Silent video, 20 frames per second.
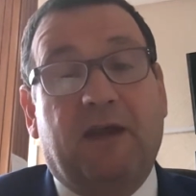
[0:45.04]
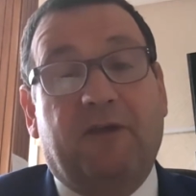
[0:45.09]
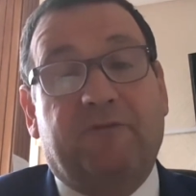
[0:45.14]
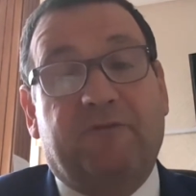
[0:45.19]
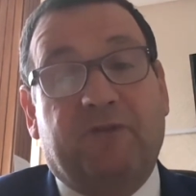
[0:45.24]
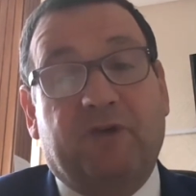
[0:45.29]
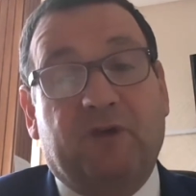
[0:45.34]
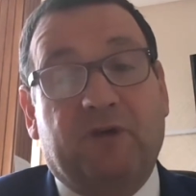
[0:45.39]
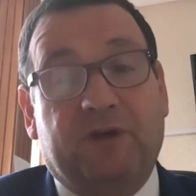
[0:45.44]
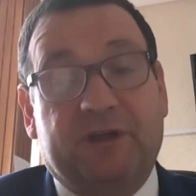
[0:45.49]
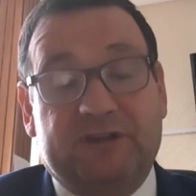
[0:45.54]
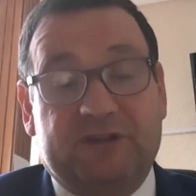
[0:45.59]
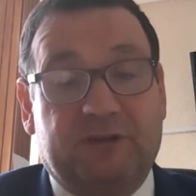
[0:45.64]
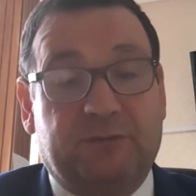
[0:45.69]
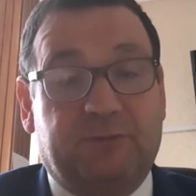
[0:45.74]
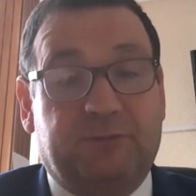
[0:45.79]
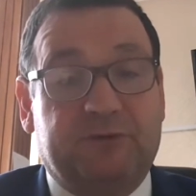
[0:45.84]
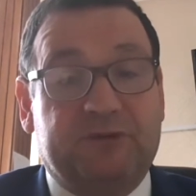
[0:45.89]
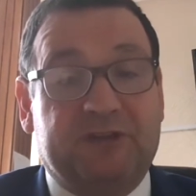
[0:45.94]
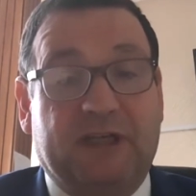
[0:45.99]
for us to
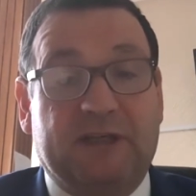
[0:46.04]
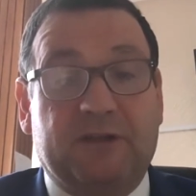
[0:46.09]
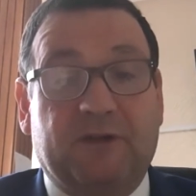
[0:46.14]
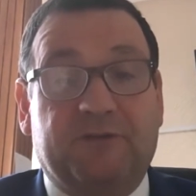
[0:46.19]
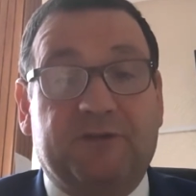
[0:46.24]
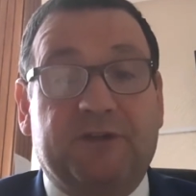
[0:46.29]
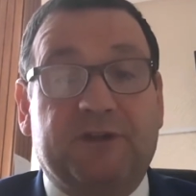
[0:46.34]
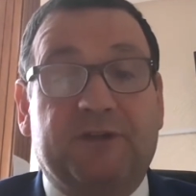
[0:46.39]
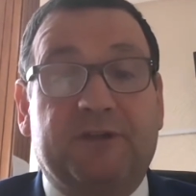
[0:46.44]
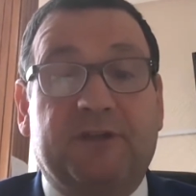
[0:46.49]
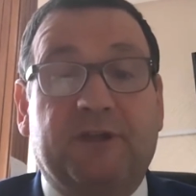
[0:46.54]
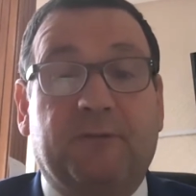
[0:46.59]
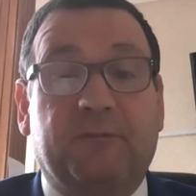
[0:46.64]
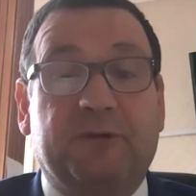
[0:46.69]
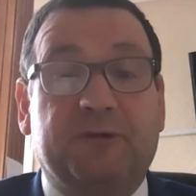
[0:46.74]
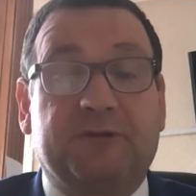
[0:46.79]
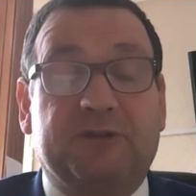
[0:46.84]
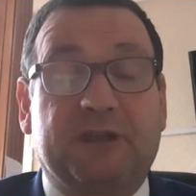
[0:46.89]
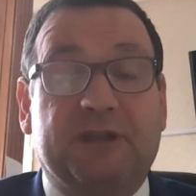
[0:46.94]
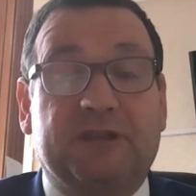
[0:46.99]
send off to the
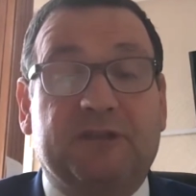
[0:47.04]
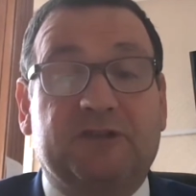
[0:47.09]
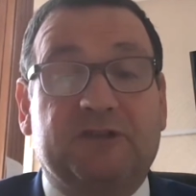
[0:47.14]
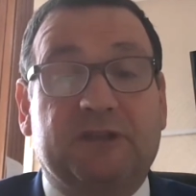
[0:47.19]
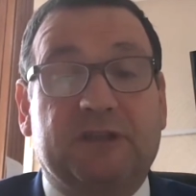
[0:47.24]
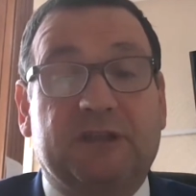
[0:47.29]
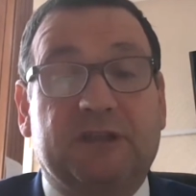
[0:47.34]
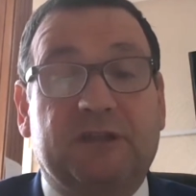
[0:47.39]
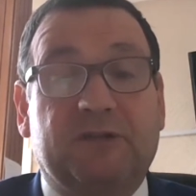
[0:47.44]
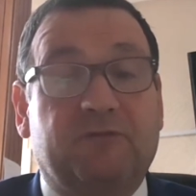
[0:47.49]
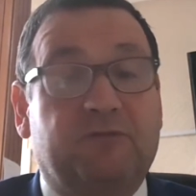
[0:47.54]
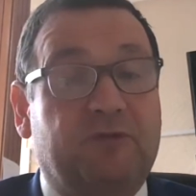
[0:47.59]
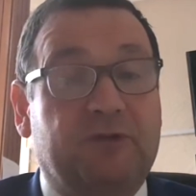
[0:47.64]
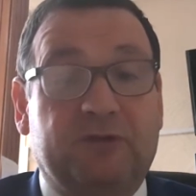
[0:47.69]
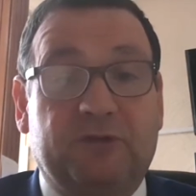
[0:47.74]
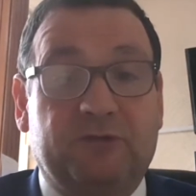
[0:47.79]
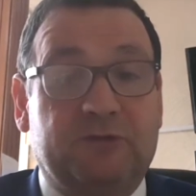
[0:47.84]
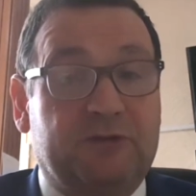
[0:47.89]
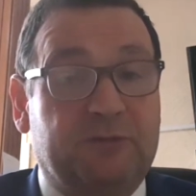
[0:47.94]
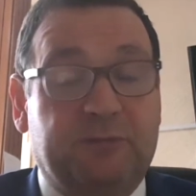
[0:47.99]
WJC for
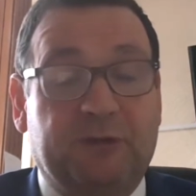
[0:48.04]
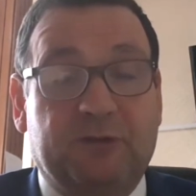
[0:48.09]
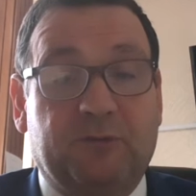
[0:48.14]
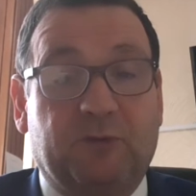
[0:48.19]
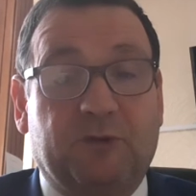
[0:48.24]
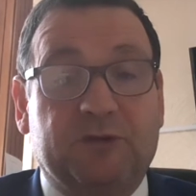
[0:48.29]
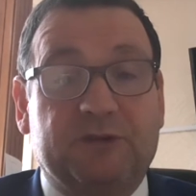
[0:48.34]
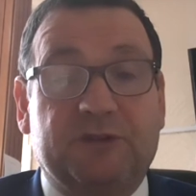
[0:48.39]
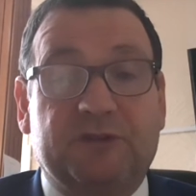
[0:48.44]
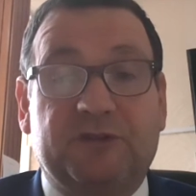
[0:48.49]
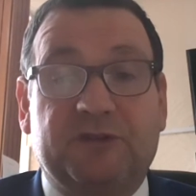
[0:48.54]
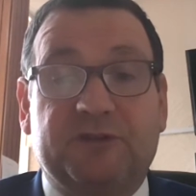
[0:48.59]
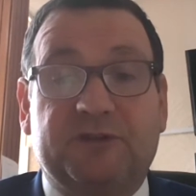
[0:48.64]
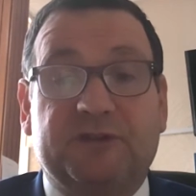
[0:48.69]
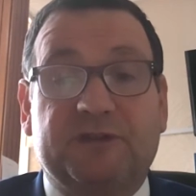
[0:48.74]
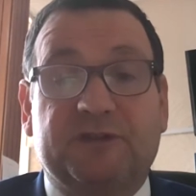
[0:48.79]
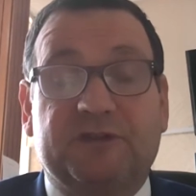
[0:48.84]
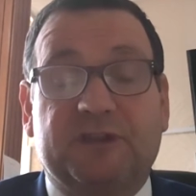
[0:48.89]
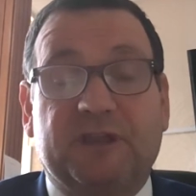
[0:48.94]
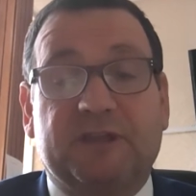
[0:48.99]
you to be awarded your
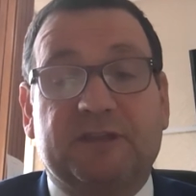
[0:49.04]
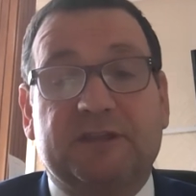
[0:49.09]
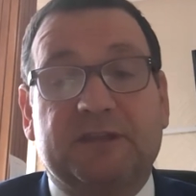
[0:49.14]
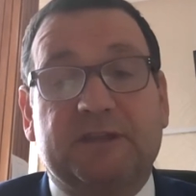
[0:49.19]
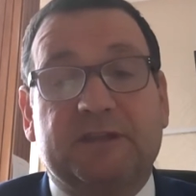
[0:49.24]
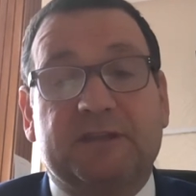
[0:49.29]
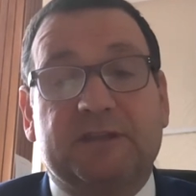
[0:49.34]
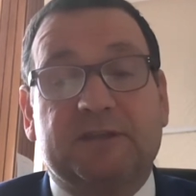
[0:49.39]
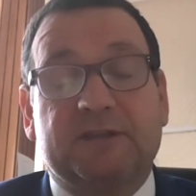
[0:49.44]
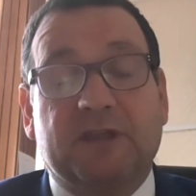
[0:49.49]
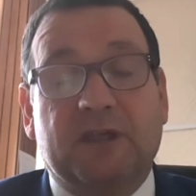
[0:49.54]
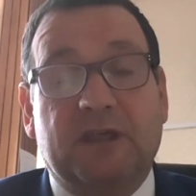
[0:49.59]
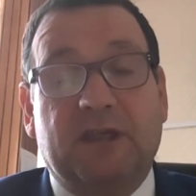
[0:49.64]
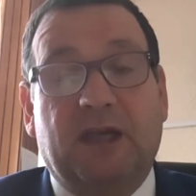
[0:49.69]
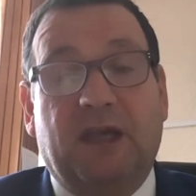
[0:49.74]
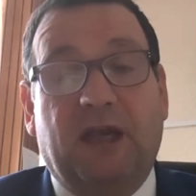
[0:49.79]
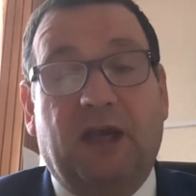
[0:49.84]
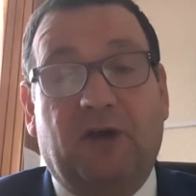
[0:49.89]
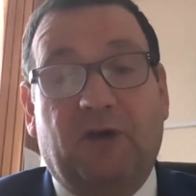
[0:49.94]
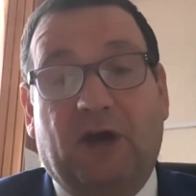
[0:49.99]
GCSEs.
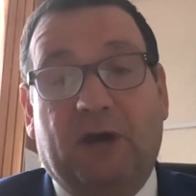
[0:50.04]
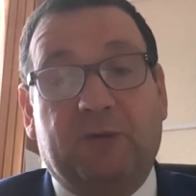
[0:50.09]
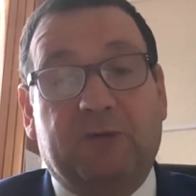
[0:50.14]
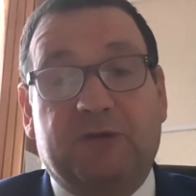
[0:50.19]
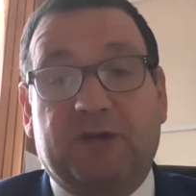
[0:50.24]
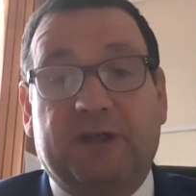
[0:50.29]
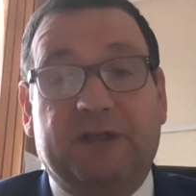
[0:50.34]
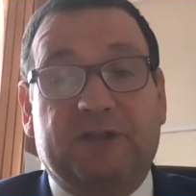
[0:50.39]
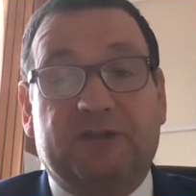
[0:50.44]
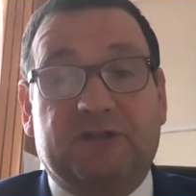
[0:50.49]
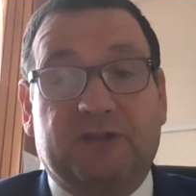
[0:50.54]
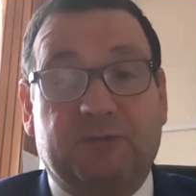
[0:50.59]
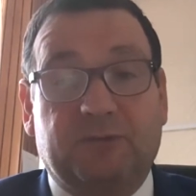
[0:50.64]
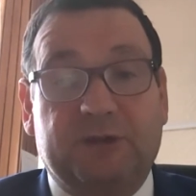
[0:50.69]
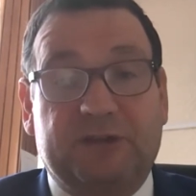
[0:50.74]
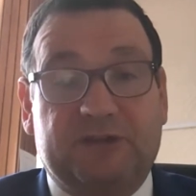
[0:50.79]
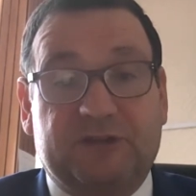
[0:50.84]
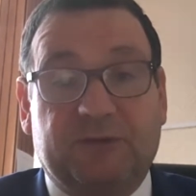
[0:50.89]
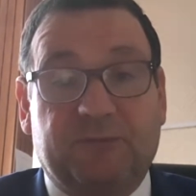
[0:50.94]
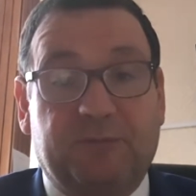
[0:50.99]
Our grades that we
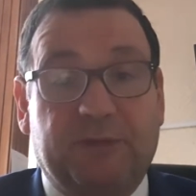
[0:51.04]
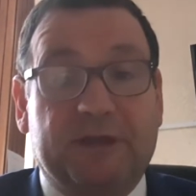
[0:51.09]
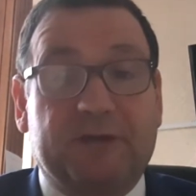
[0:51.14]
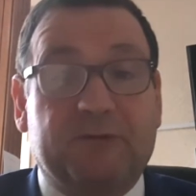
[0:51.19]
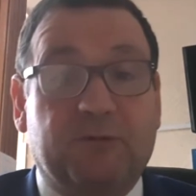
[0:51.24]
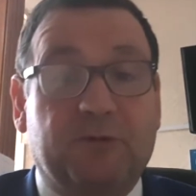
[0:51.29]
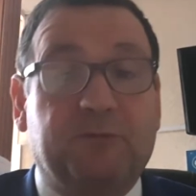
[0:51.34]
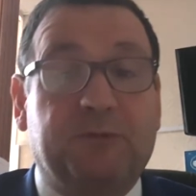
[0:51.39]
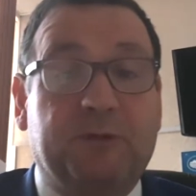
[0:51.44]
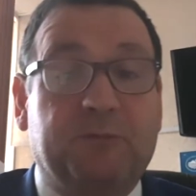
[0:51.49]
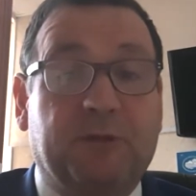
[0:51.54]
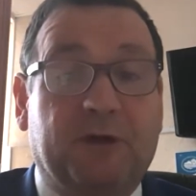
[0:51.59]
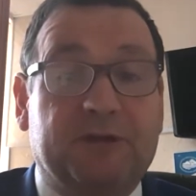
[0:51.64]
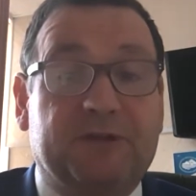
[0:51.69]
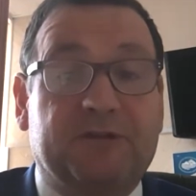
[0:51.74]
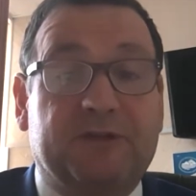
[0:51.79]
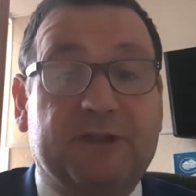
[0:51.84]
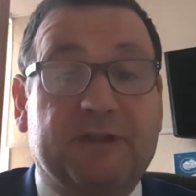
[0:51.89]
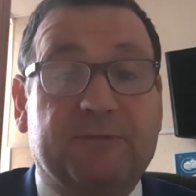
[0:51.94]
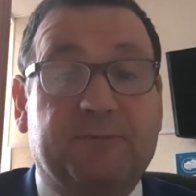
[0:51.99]
submit will be
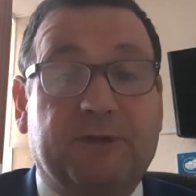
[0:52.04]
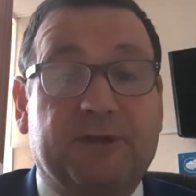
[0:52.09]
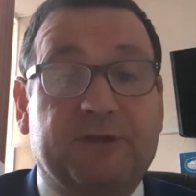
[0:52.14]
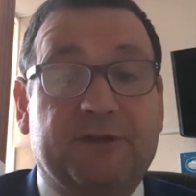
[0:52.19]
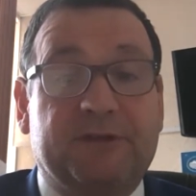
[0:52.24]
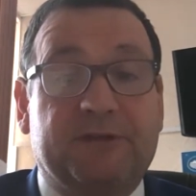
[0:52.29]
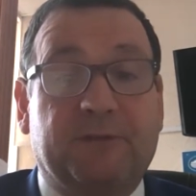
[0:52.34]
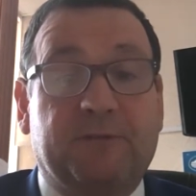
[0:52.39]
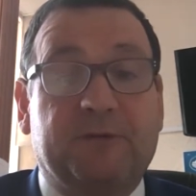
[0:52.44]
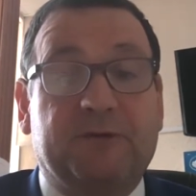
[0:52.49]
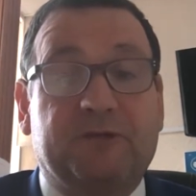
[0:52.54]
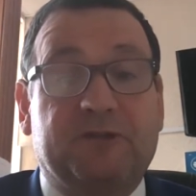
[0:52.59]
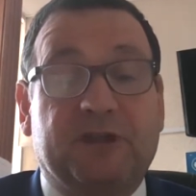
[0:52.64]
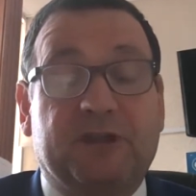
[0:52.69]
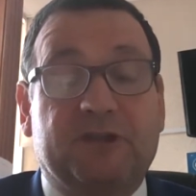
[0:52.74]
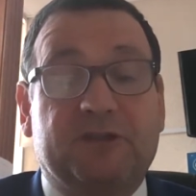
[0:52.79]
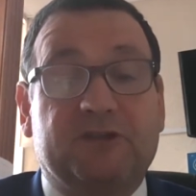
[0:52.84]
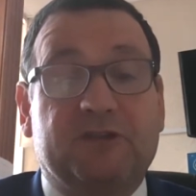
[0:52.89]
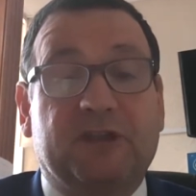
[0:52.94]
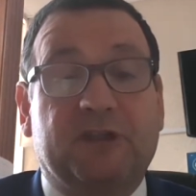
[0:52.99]
moderated by the
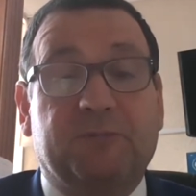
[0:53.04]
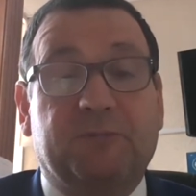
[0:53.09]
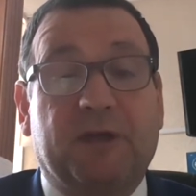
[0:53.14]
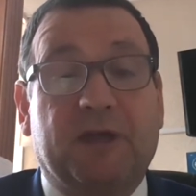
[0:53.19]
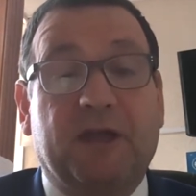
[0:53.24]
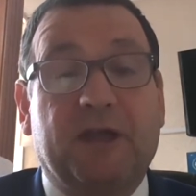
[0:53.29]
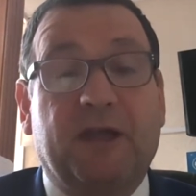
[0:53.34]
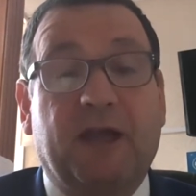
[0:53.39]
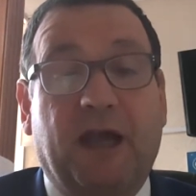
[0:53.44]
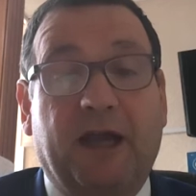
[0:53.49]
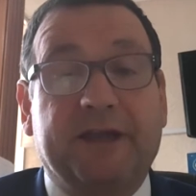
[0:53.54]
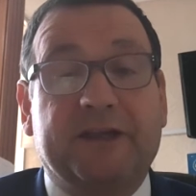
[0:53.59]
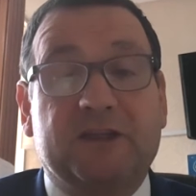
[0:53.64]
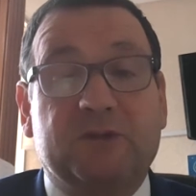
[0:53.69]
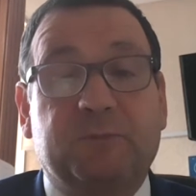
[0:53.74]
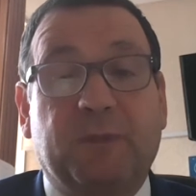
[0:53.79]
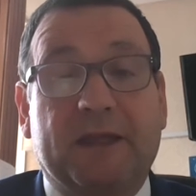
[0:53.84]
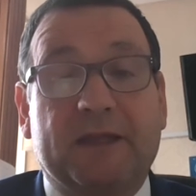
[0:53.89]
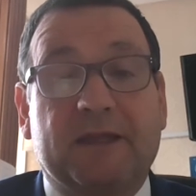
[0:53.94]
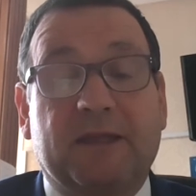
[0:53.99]
WJC, but I
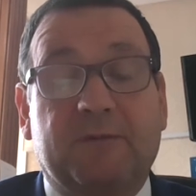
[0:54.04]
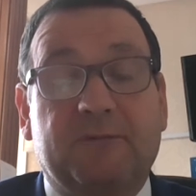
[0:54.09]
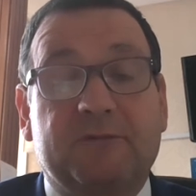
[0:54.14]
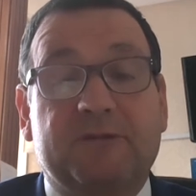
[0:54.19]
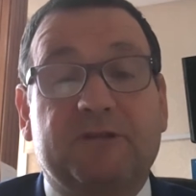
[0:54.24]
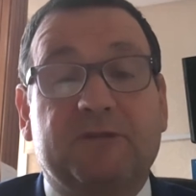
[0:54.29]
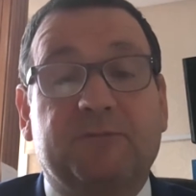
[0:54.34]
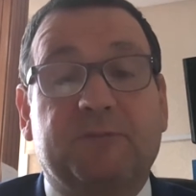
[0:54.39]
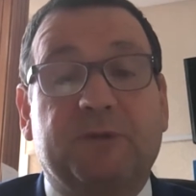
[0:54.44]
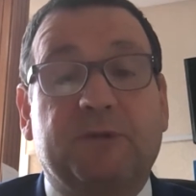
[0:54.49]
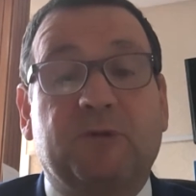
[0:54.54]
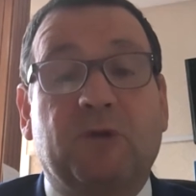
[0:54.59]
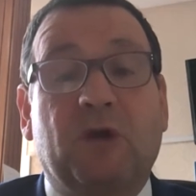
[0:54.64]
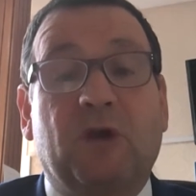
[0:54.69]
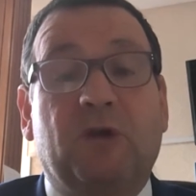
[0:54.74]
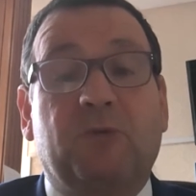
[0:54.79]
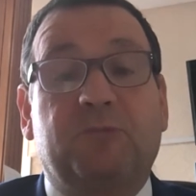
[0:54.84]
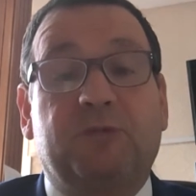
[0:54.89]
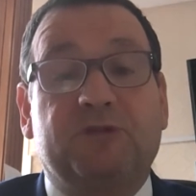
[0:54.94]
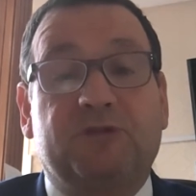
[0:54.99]
expect them to be
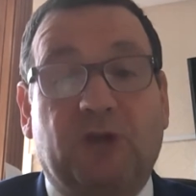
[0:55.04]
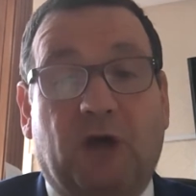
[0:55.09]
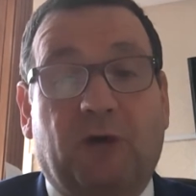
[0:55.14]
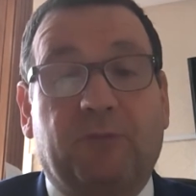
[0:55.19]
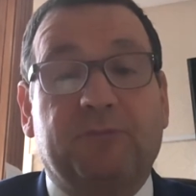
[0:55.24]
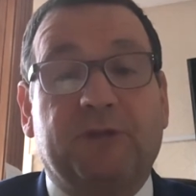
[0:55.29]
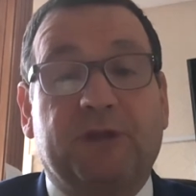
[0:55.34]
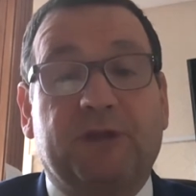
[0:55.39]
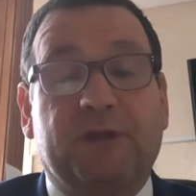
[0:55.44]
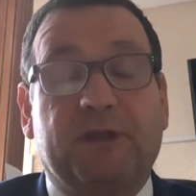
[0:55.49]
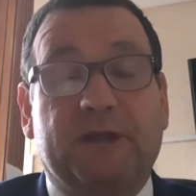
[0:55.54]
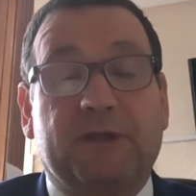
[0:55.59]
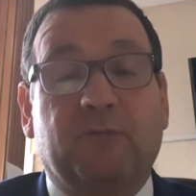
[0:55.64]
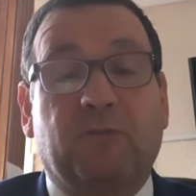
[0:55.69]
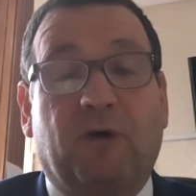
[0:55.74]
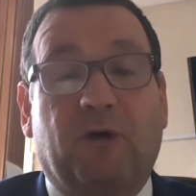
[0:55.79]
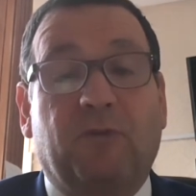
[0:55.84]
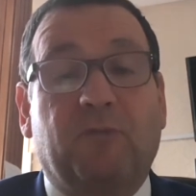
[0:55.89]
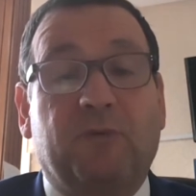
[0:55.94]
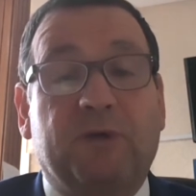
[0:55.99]
predominantly
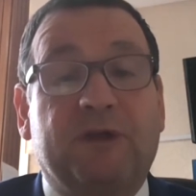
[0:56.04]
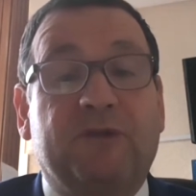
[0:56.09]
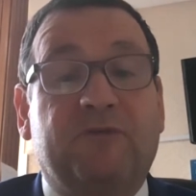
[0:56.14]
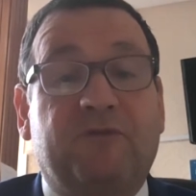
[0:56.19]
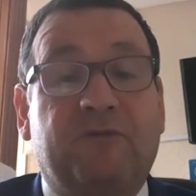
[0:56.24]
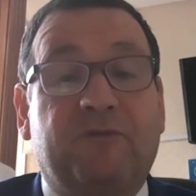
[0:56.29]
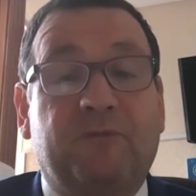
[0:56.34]
what we